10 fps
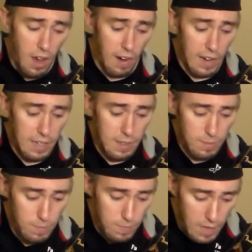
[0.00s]
Alright,
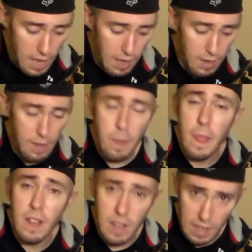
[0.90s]
and
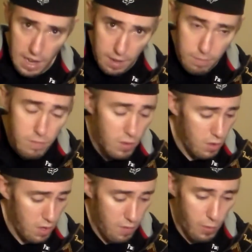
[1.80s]
again,
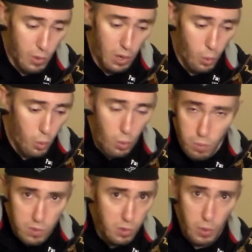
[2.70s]
if you want to
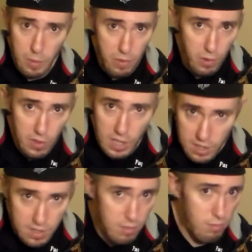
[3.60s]
sweep through
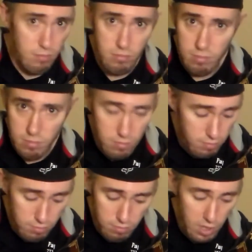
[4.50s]
these,
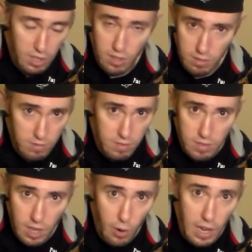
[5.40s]
you can
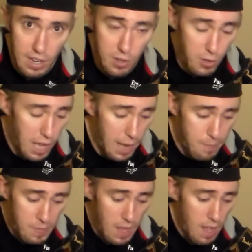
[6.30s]
go ahead and do
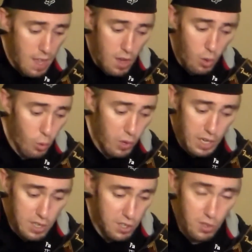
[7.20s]
that. Or you
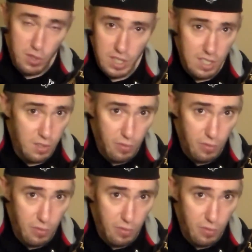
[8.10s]
can just use these as